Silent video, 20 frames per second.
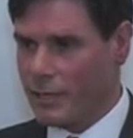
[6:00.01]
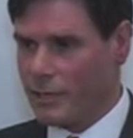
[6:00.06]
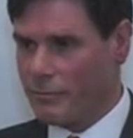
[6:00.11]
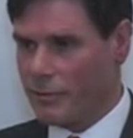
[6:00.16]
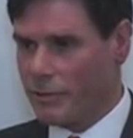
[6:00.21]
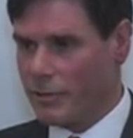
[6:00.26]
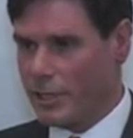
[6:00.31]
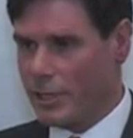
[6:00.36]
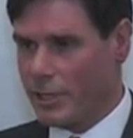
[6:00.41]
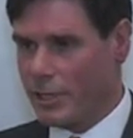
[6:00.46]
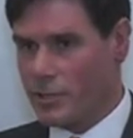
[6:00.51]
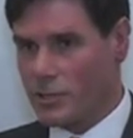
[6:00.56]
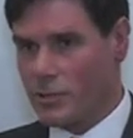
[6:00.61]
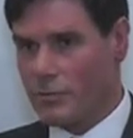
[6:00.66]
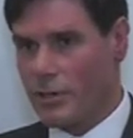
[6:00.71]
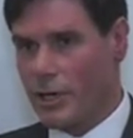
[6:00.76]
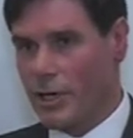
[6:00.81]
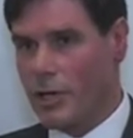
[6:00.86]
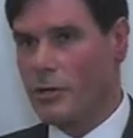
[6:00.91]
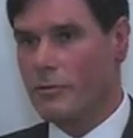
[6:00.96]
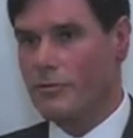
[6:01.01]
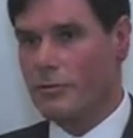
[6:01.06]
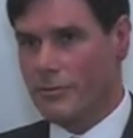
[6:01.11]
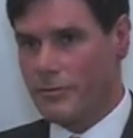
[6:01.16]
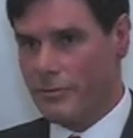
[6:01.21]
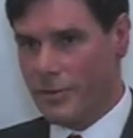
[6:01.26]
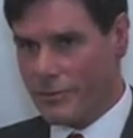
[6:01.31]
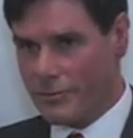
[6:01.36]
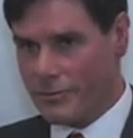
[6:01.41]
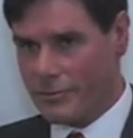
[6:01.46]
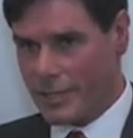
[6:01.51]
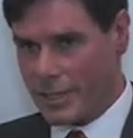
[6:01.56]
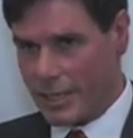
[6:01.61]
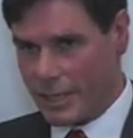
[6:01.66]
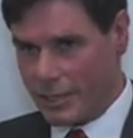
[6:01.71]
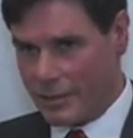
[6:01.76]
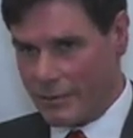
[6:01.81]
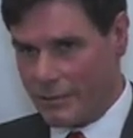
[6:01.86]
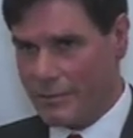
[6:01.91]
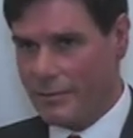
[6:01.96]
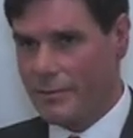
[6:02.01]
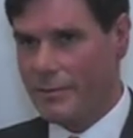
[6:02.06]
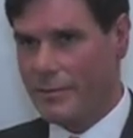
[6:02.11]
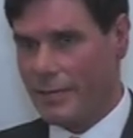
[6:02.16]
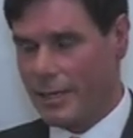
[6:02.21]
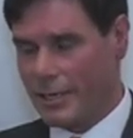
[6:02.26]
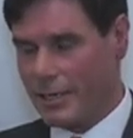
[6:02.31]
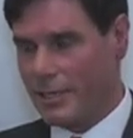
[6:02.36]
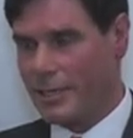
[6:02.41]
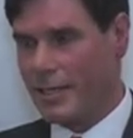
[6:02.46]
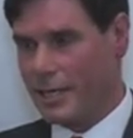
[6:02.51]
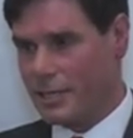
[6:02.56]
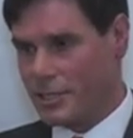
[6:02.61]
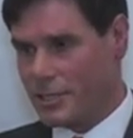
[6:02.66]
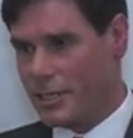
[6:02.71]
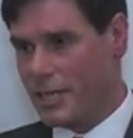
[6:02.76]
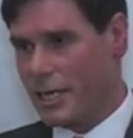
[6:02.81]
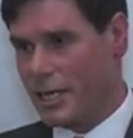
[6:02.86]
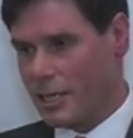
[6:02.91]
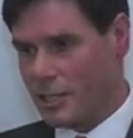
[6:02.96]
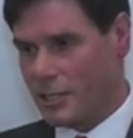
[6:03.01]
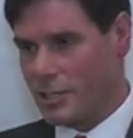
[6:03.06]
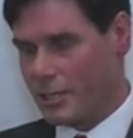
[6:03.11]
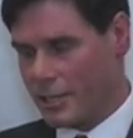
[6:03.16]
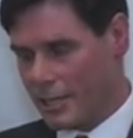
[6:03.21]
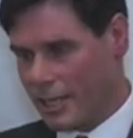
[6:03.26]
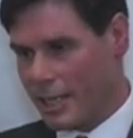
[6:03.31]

For readings of over 50, then at that stage, at